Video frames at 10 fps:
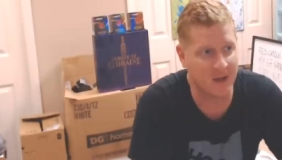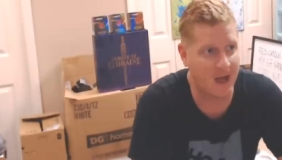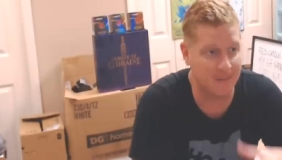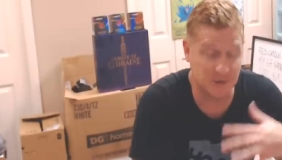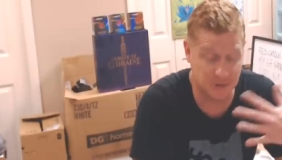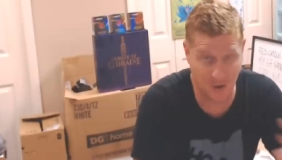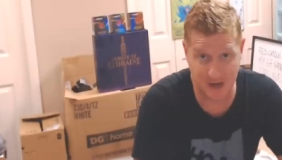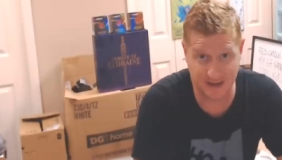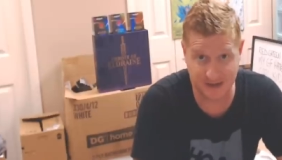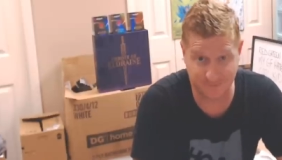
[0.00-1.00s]
I'm
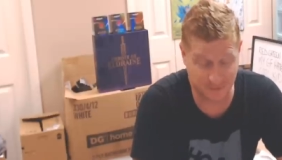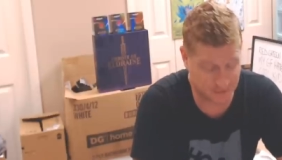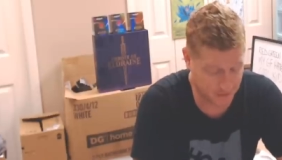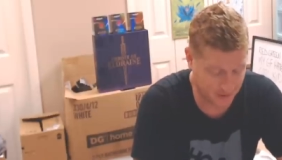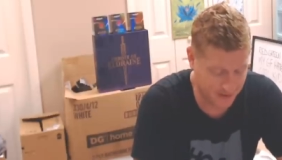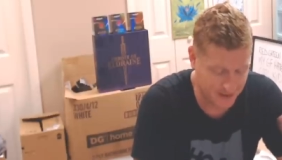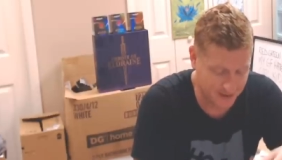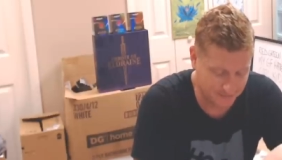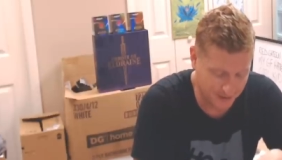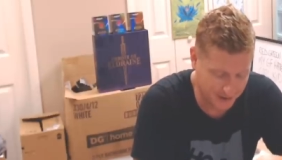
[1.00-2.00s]
enjoying this for sure.
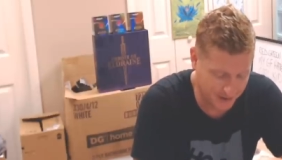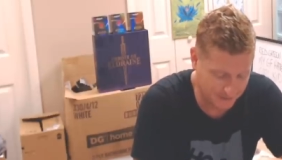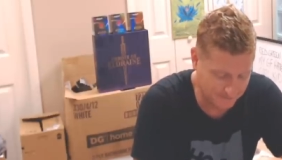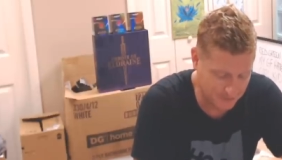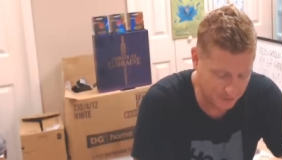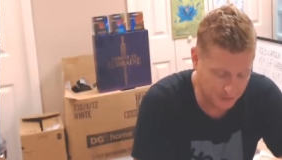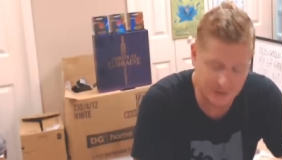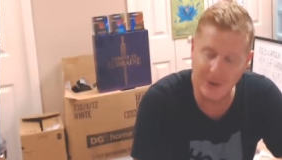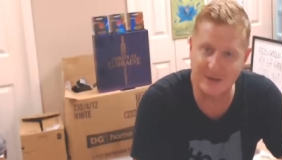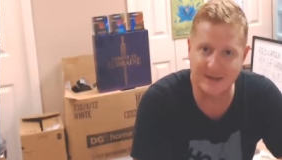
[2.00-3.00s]
But um, you will
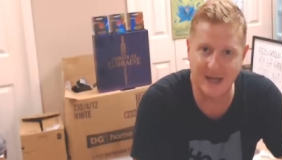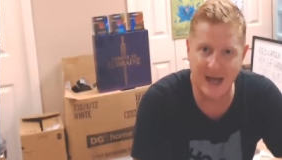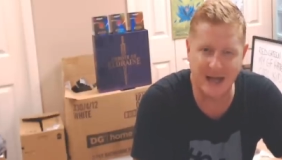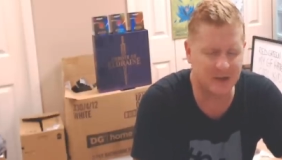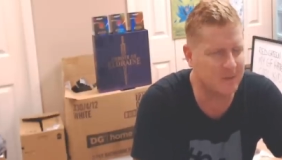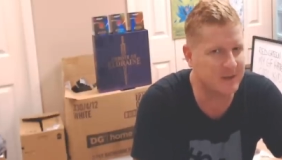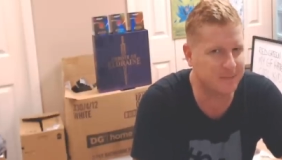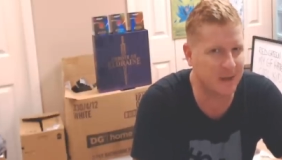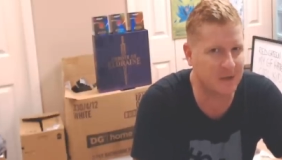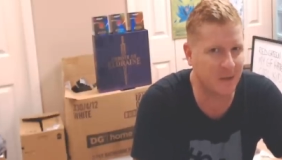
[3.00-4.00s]
notice that I do
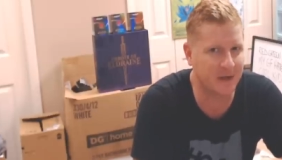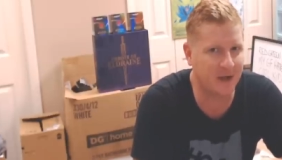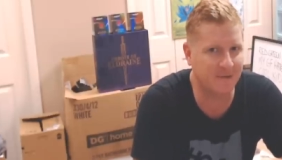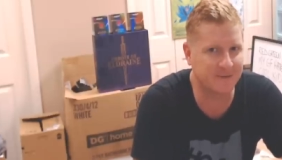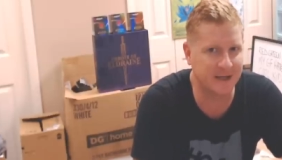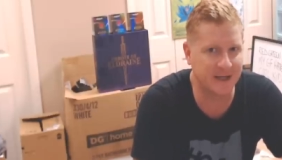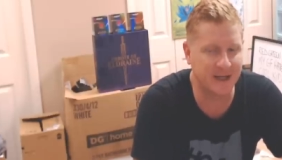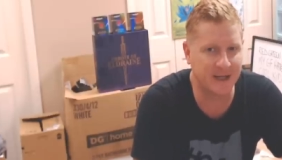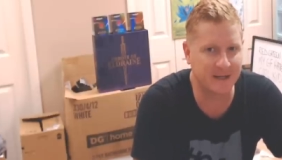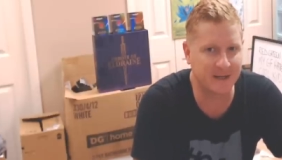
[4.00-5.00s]
misplay quite often,
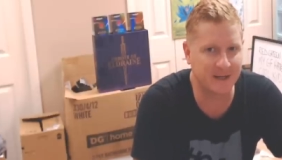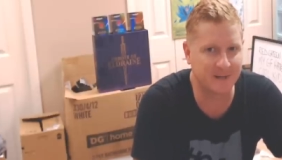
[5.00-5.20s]
and uh,